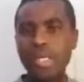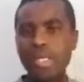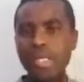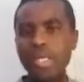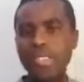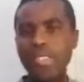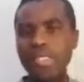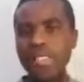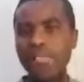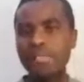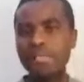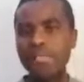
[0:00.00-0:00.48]

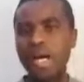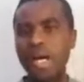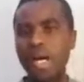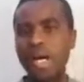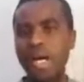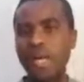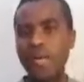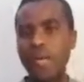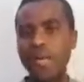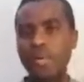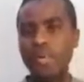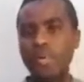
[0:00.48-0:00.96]
Calcium
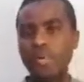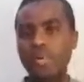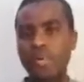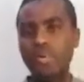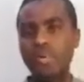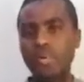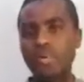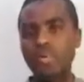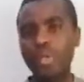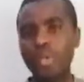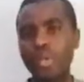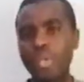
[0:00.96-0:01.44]
ion
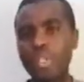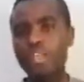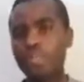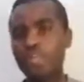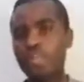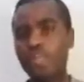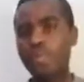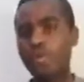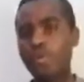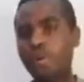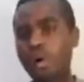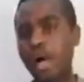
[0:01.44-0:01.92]
will
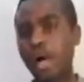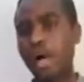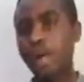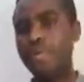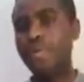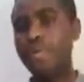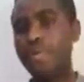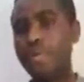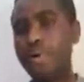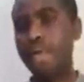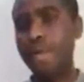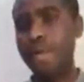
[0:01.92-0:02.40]
give you a
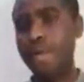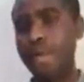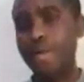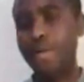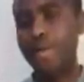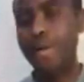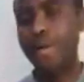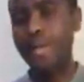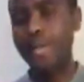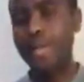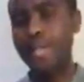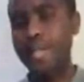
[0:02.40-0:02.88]
brick
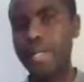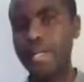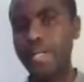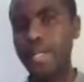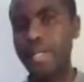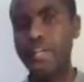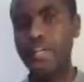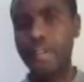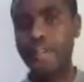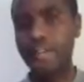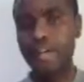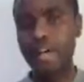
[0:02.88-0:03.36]
red
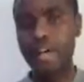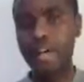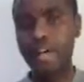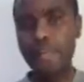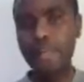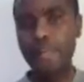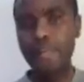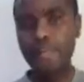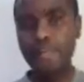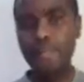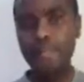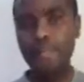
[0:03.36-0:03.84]

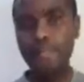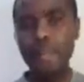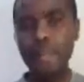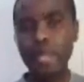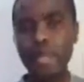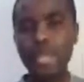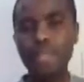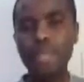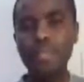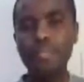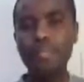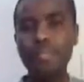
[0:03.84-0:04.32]
flame.
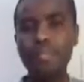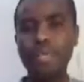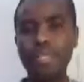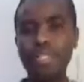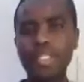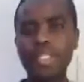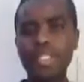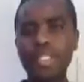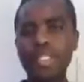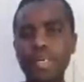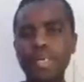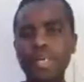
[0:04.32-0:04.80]

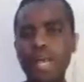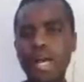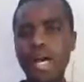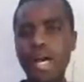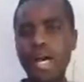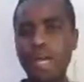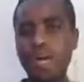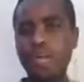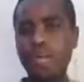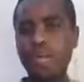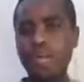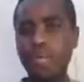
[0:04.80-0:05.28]
Potassium
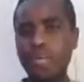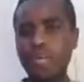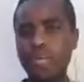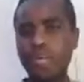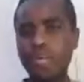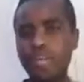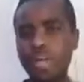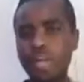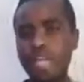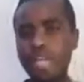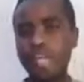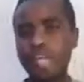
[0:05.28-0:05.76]
ion
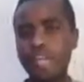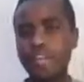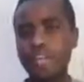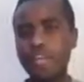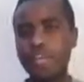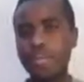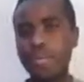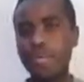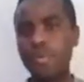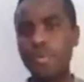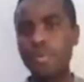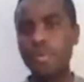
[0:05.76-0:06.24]
will give
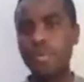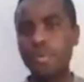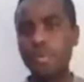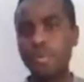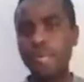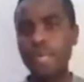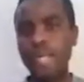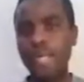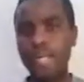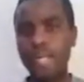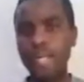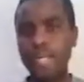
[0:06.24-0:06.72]
you
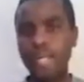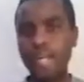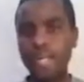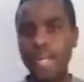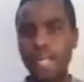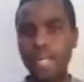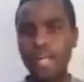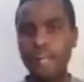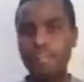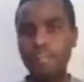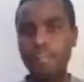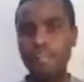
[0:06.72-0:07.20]

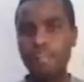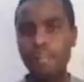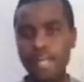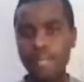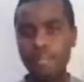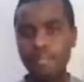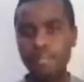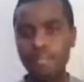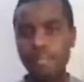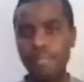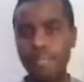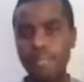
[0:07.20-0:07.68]
lilac
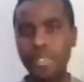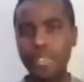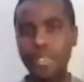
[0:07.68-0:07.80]
flame.